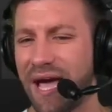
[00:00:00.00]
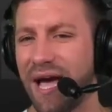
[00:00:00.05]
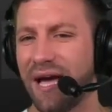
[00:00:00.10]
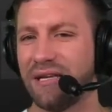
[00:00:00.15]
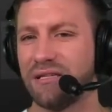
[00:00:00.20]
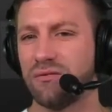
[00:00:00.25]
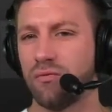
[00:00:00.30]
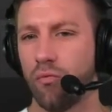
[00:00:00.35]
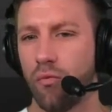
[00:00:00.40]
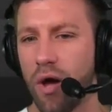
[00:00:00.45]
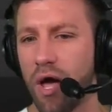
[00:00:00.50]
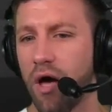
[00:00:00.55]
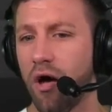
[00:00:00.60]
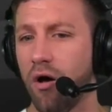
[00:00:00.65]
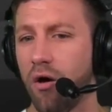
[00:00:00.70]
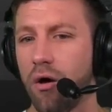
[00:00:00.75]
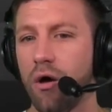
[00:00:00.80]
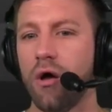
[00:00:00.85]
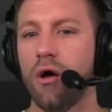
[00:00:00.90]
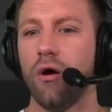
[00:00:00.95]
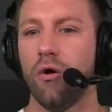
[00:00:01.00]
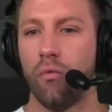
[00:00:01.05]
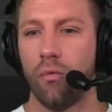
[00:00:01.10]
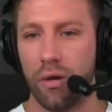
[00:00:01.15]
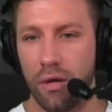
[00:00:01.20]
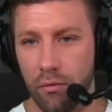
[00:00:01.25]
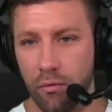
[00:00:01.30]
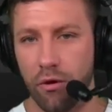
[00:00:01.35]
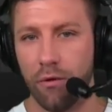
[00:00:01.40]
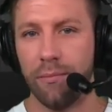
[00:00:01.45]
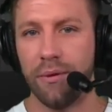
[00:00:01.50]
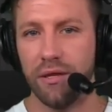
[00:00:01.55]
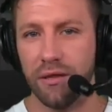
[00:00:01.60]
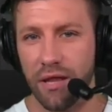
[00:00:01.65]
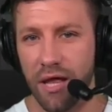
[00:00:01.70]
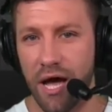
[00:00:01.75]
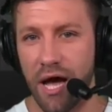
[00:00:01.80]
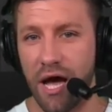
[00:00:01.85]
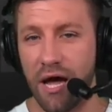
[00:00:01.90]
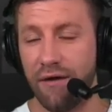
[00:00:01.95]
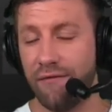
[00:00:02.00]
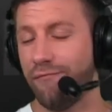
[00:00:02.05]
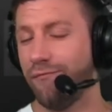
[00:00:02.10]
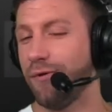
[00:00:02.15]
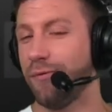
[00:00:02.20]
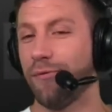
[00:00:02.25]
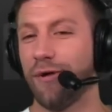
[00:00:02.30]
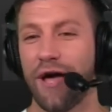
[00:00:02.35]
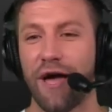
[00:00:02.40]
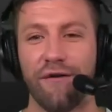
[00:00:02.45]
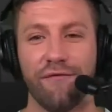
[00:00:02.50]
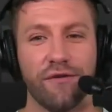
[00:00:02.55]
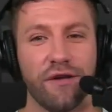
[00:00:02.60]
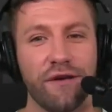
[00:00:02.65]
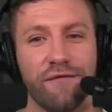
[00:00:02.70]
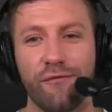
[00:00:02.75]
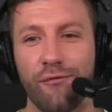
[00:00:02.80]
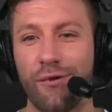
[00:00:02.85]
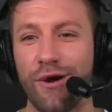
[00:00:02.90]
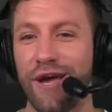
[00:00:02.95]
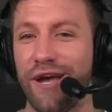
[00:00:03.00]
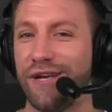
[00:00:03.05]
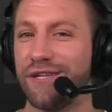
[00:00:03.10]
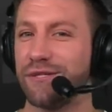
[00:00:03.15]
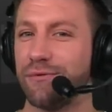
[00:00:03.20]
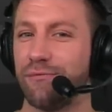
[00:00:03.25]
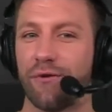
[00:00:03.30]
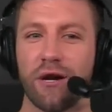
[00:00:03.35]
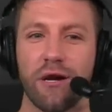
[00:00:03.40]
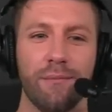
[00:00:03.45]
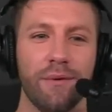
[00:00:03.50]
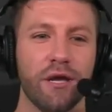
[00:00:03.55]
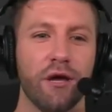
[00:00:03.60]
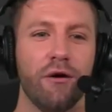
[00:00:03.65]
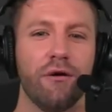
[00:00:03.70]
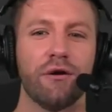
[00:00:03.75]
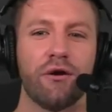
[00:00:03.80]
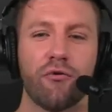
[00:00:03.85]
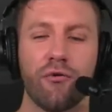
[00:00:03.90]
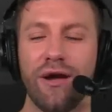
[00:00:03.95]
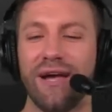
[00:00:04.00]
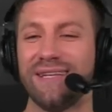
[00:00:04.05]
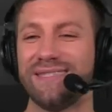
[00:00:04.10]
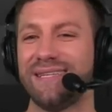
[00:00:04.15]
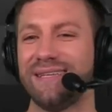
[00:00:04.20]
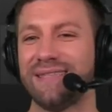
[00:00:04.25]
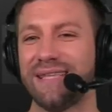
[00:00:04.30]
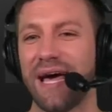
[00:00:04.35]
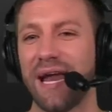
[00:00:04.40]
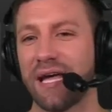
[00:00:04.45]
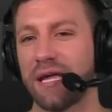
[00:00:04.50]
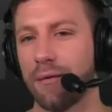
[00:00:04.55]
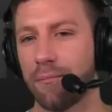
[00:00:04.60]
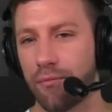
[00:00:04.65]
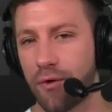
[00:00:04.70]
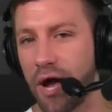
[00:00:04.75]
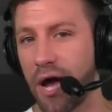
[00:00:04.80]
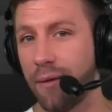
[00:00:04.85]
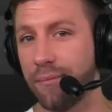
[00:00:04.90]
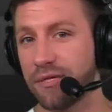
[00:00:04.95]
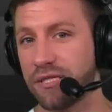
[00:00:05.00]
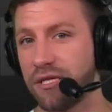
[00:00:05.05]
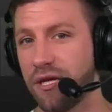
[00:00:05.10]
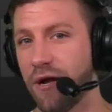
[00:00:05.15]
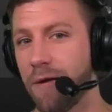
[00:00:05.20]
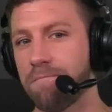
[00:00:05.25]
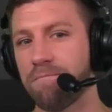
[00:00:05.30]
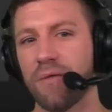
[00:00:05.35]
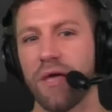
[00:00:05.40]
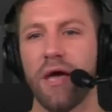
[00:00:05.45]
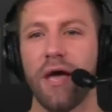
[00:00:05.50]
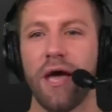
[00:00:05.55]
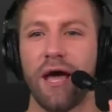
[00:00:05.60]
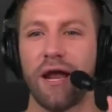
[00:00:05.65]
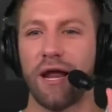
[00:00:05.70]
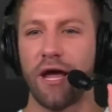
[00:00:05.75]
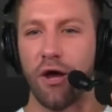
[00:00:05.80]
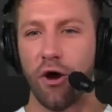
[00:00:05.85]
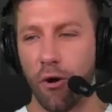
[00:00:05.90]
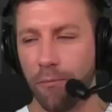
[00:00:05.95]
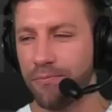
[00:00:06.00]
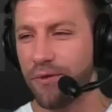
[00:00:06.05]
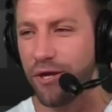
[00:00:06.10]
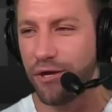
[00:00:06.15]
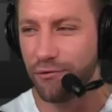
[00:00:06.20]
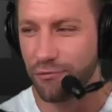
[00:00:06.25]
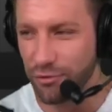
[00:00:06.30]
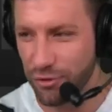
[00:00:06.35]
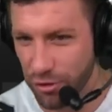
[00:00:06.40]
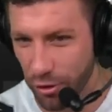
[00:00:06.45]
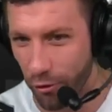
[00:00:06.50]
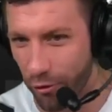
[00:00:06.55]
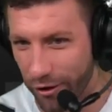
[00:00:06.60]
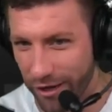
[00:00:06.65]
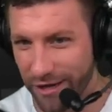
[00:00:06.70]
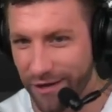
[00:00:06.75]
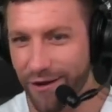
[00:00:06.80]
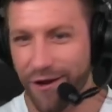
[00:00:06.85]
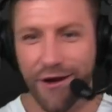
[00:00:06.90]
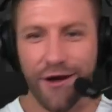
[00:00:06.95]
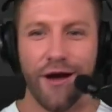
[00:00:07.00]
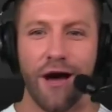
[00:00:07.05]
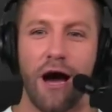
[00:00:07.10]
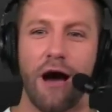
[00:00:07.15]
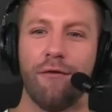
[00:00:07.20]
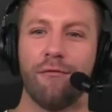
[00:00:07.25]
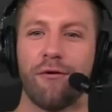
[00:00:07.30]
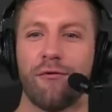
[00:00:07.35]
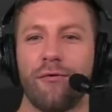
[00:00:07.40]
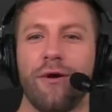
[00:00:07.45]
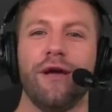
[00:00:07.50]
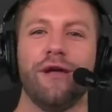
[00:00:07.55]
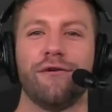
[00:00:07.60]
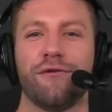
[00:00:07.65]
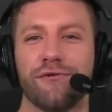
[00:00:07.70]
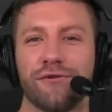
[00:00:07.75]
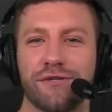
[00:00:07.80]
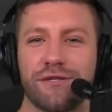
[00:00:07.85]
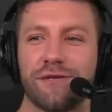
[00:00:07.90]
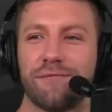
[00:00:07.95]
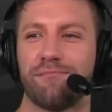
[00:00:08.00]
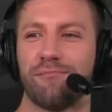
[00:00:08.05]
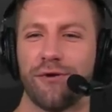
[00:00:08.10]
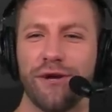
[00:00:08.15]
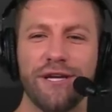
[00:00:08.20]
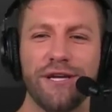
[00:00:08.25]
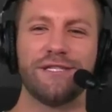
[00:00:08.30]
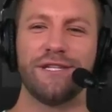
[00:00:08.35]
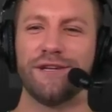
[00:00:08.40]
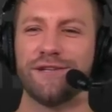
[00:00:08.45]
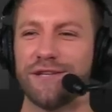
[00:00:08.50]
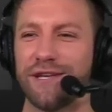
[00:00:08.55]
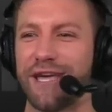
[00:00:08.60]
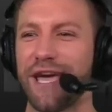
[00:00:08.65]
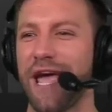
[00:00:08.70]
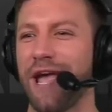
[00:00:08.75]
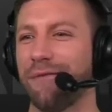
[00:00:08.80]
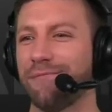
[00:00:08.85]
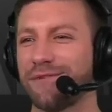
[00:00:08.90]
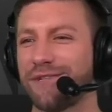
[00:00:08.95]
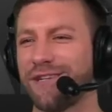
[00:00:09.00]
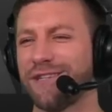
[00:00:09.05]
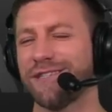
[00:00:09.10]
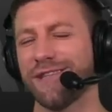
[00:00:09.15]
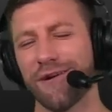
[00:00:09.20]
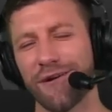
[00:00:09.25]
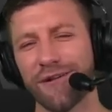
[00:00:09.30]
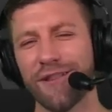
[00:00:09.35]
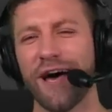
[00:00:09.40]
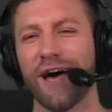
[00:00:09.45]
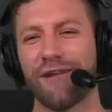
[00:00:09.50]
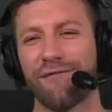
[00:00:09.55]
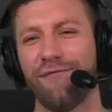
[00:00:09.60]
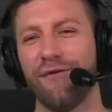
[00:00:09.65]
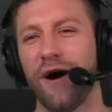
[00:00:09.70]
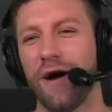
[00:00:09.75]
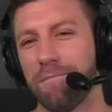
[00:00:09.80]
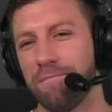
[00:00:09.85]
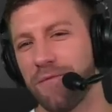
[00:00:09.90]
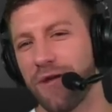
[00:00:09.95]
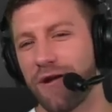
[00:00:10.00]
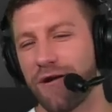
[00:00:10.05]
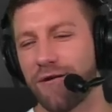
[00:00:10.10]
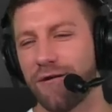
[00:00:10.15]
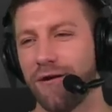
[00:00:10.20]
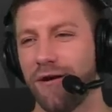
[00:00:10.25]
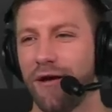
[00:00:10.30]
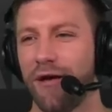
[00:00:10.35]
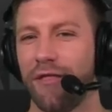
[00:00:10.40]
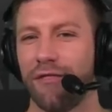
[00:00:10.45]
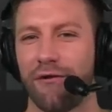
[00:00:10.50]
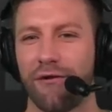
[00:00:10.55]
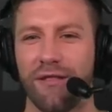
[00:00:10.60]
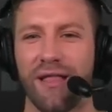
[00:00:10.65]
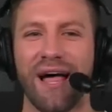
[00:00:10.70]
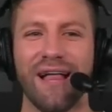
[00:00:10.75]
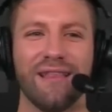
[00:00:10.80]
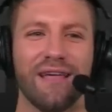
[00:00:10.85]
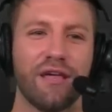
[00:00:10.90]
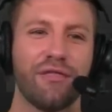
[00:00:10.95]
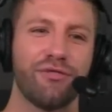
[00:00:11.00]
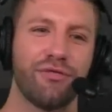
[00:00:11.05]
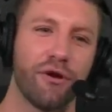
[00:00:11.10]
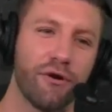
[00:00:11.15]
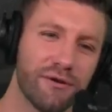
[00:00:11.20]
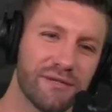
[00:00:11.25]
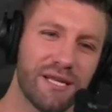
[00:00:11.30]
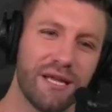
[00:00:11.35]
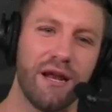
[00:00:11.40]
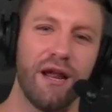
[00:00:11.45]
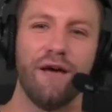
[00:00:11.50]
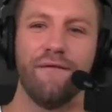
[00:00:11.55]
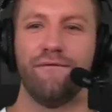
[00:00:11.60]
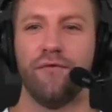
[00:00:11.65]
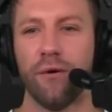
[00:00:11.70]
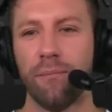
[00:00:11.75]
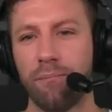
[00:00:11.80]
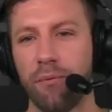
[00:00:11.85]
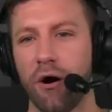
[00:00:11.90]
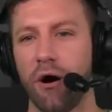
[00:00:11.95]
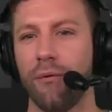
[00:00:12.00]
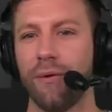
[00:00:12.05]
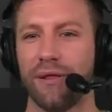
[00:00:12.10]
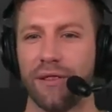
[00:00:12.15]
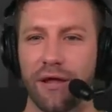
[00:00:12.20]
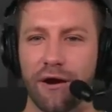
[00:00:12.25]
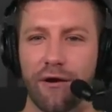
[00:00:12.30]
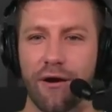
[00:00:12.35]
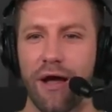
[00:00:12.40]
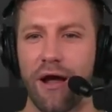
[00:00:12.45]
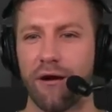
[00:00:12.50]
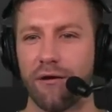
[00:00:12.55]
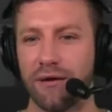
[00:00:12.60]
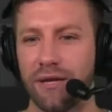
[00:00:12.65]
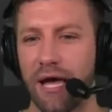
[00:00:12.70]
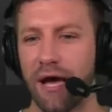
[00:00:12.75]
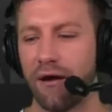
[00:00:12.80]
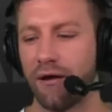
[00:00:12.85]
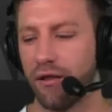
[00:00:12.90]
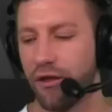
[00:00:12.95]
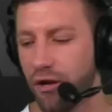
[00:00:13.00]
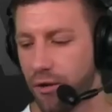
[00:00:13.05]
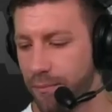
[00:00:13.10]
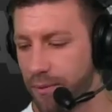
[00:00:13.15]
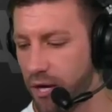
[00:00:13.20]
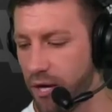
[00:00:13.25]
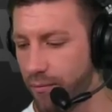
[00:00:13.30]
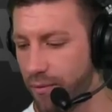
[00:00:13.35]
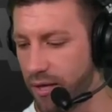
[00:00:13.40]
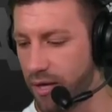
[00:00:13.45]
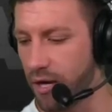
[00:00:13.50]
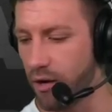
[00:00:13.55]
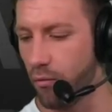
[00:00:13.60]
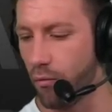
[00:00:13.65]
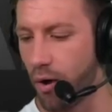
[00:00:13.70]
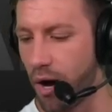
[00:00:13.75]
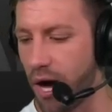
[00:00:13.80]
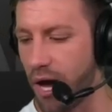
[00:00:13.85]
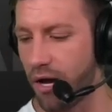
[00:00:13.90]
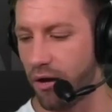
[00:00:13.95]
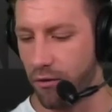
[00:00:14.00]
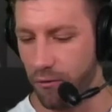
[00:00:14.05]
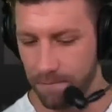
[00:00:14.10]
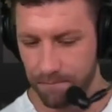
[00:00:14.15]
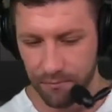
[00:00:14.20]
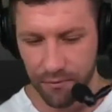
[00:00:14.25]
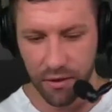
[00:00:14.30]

as well. We will be live. We will have giveaways, and we're going to be going crazy. That I can promise you and I hope that you join our Raiders preseason games because they're a lot of fun. They're they're a lot like Thursday night football. We let our hair down a little bit. We get wild.